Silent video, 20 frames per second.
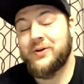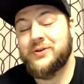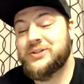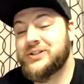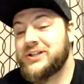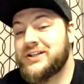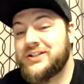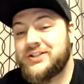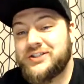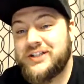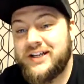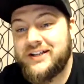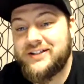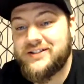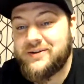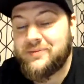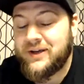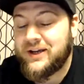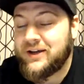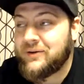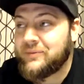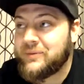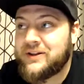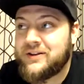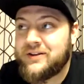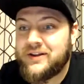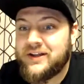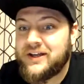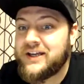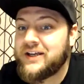She ends up becoming
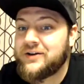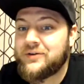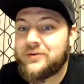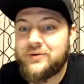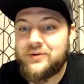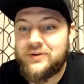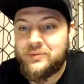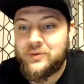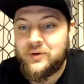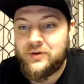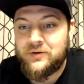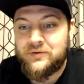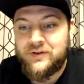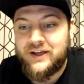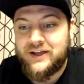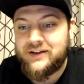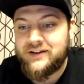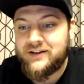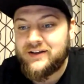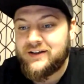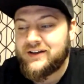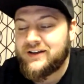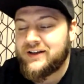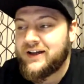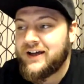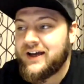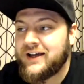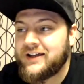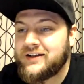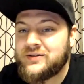the hero of the movie,
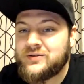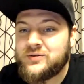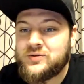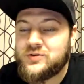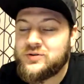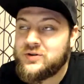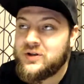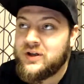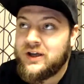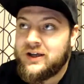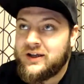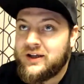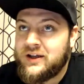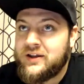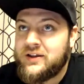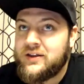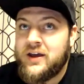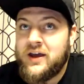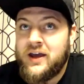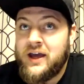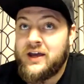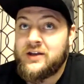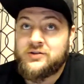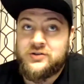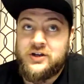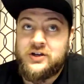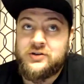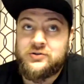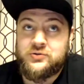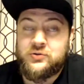and
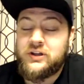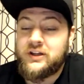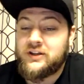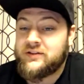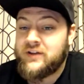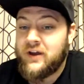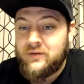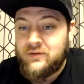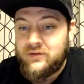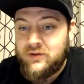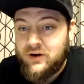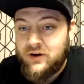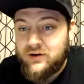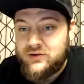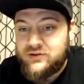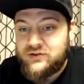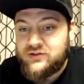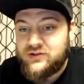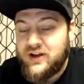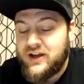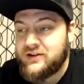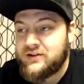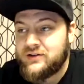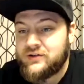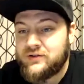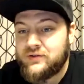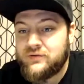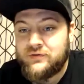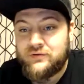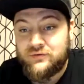it's really down to her sense
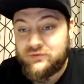of,